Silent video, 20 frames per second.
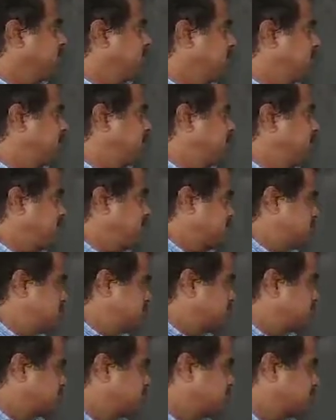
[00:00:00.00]
heat of a
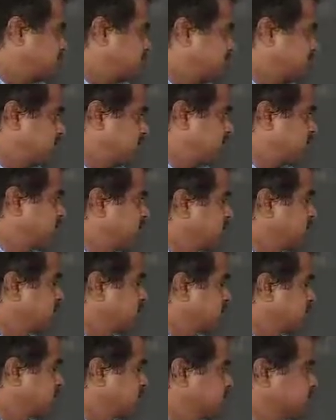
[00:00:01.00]
substance
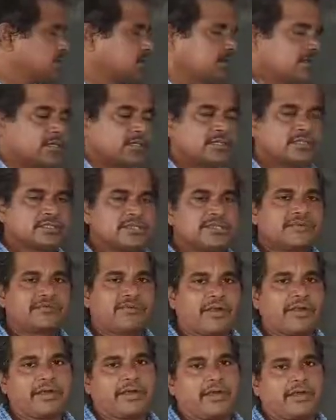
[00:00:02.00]
is
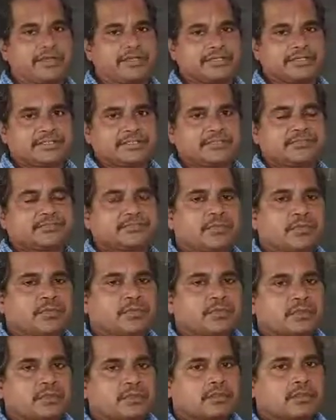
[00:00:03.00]
defined as
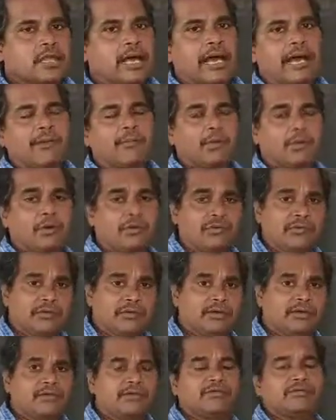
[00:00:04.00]
the amount
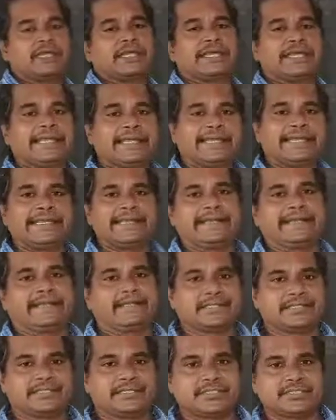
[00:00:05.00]
of heat
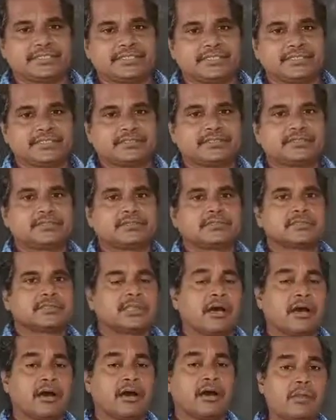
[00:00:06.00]
energy. The
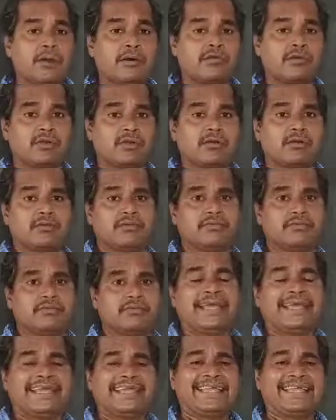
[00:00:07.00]
amount
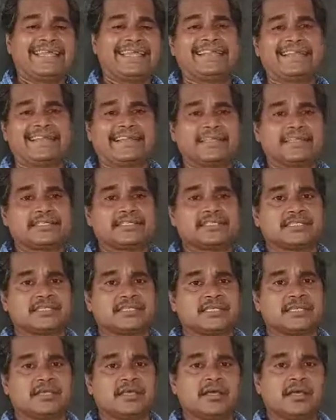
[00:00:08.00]
of heat
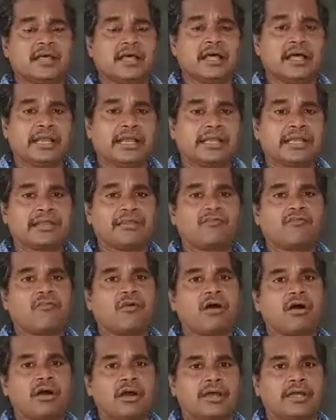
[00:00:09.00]
energy
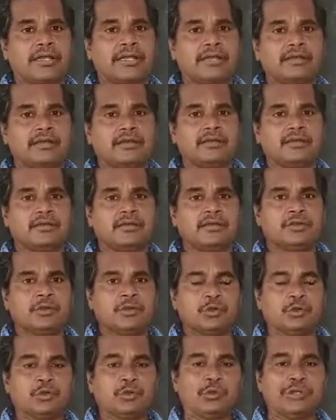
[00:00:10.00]
required
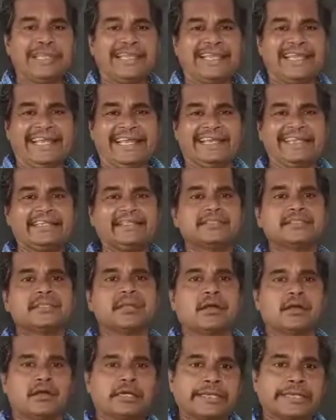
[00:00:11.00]
to increase
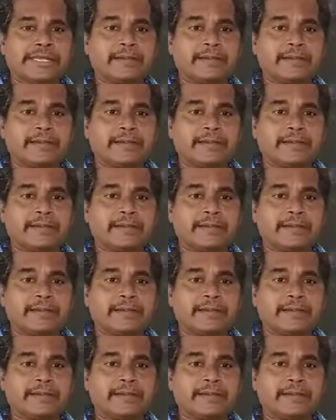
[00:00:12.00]
the